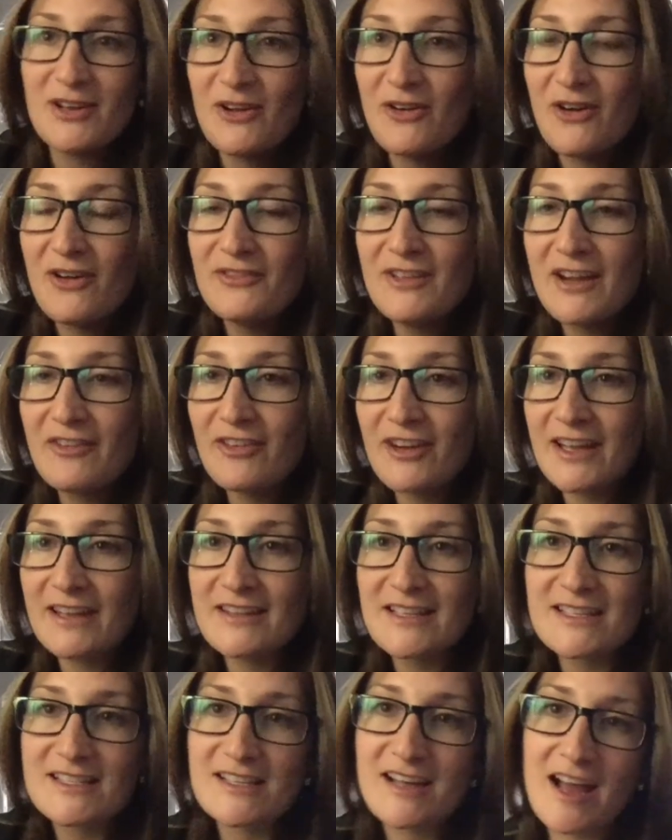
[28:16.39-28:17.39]
I'll never
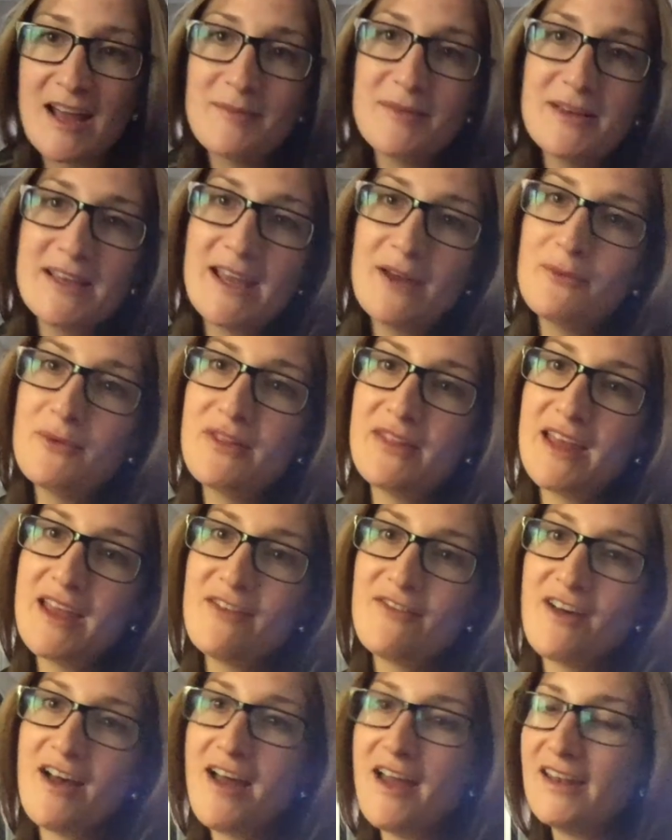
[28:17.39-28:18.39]
get this time again with
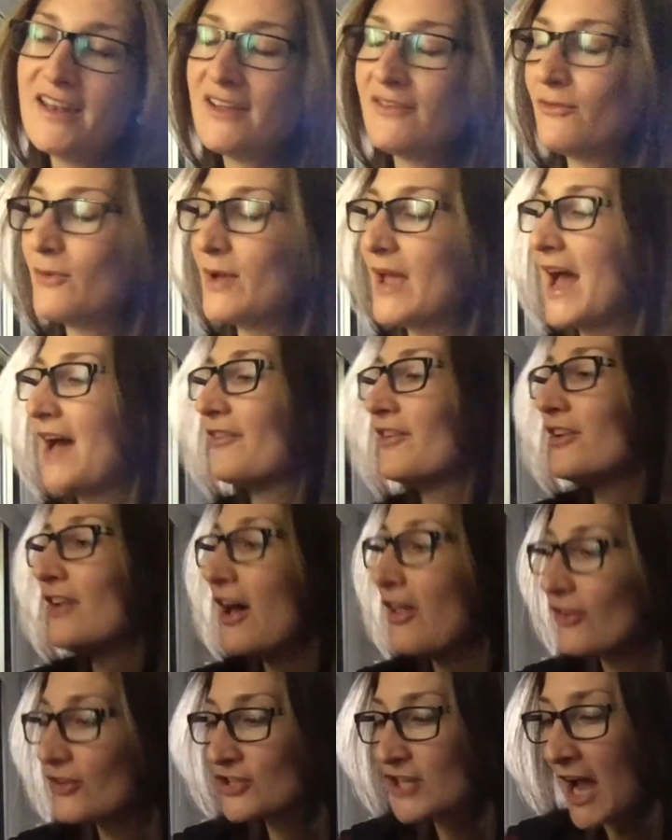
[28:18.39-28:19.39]
Ava. And if we have
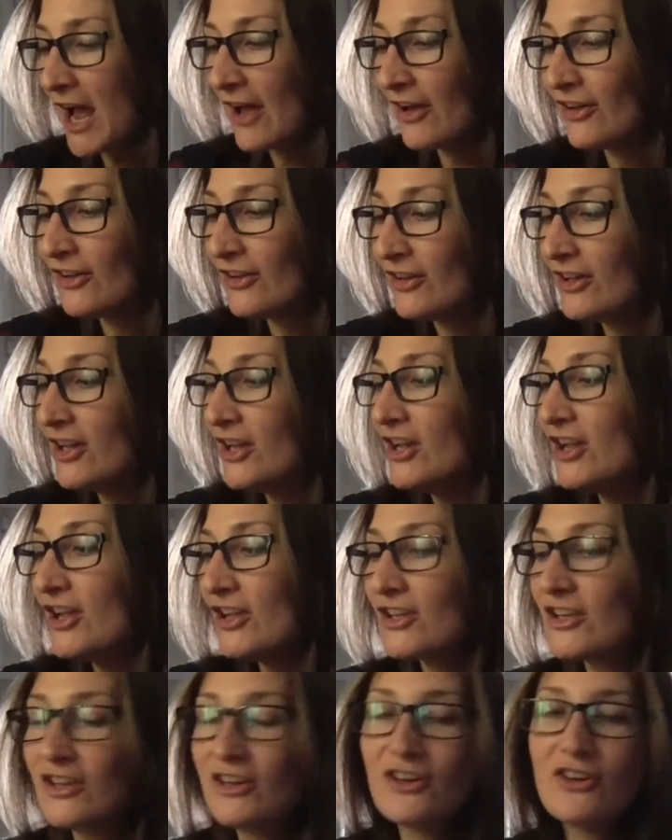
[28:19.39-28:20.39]
another child,
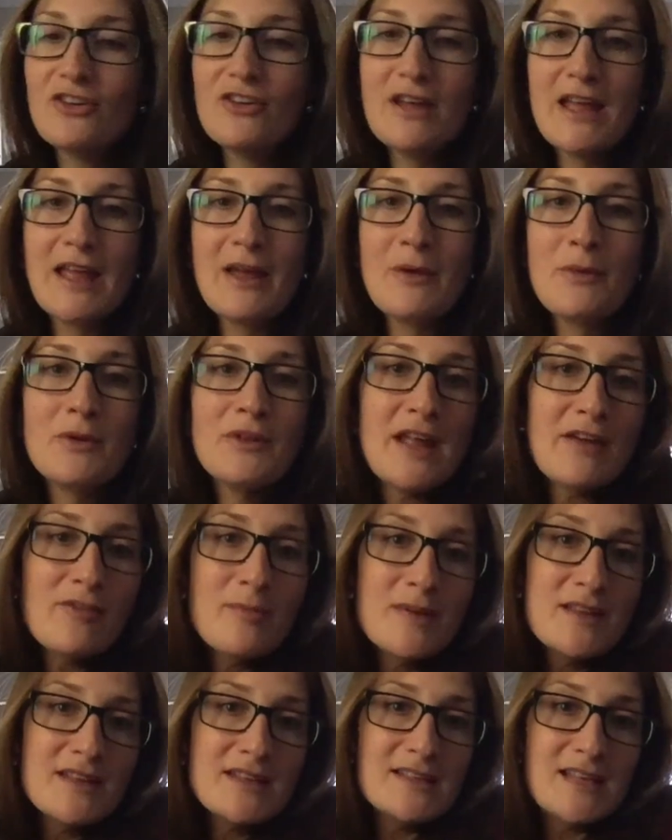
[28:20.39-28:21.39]
it will never
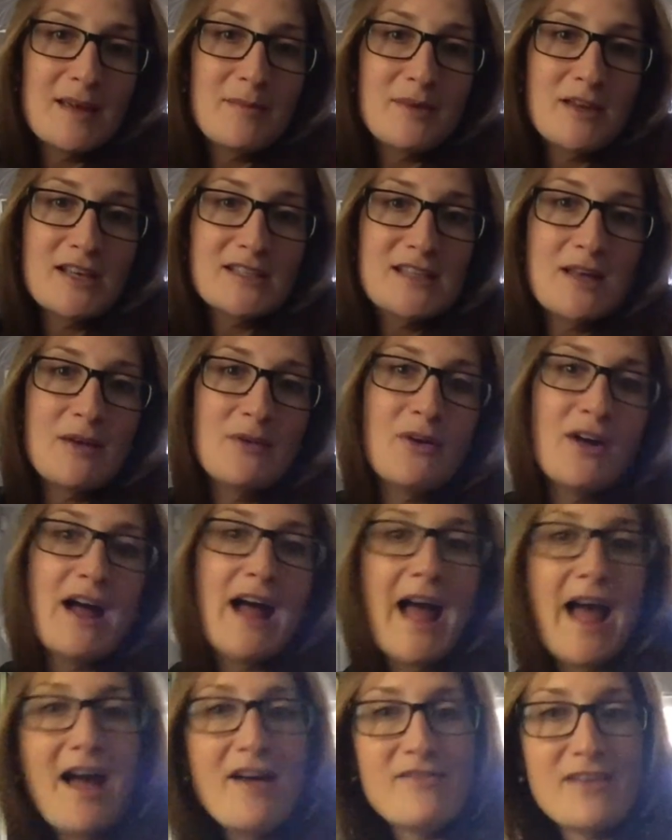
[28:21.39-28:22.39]
be the same because then I'll
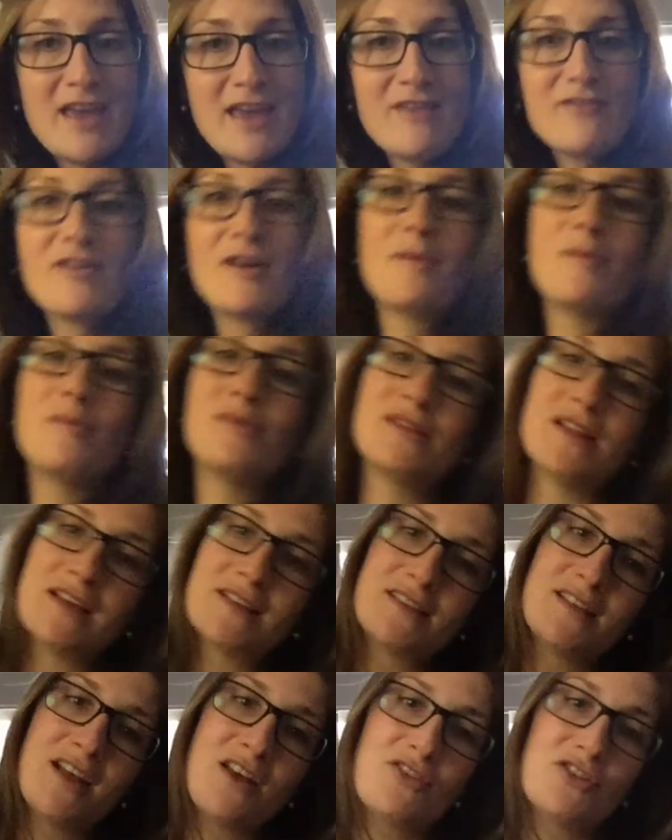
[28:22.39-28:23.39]
have Ava
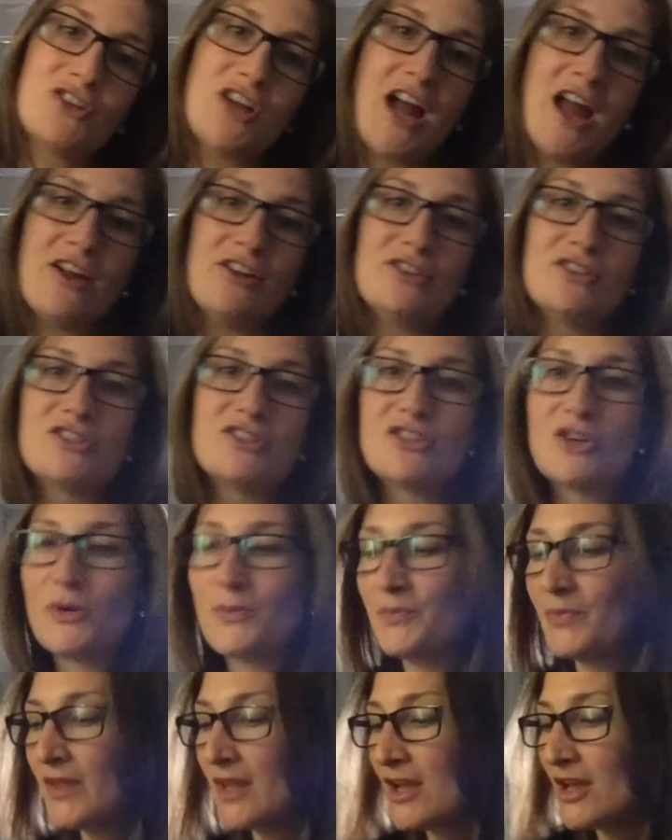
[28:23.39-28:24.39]
plus the other child.
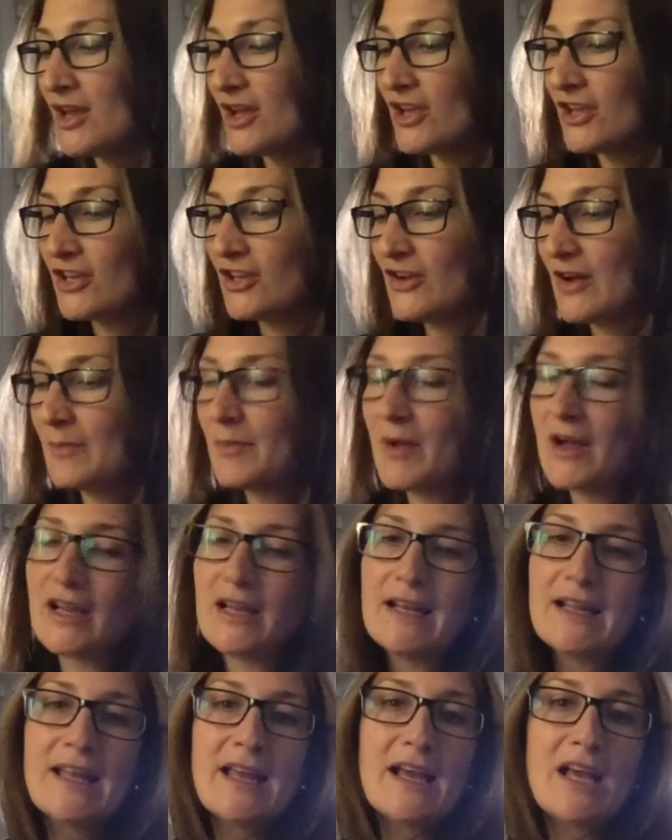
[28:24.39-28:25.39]
So, I'm not
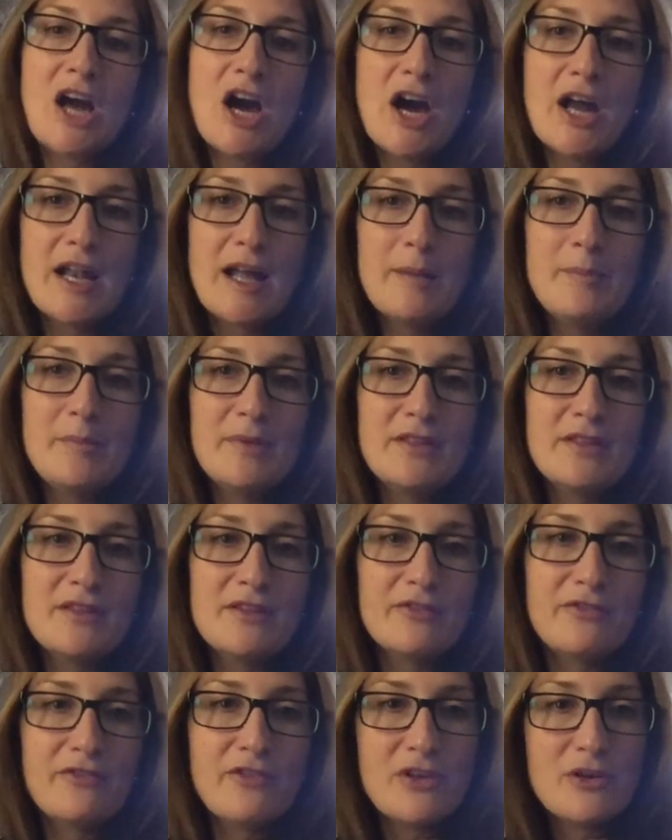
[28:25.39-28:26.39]
going to get caught up in
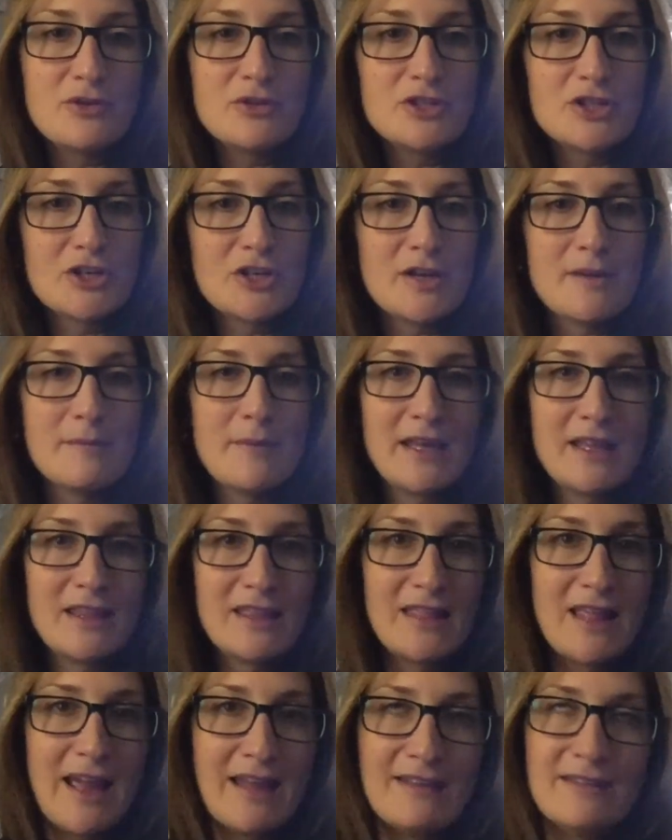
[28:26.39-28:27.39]
the future
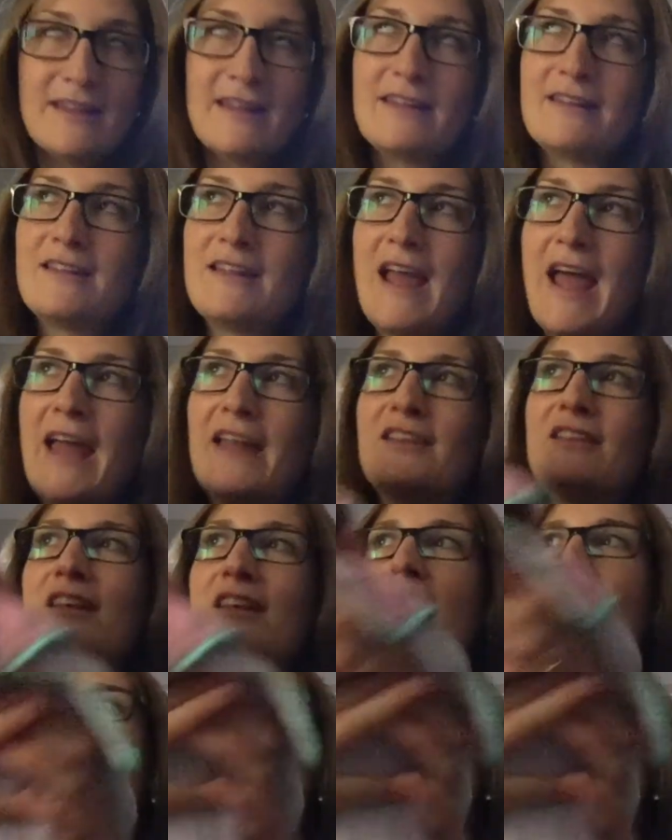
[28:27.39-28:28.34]
and get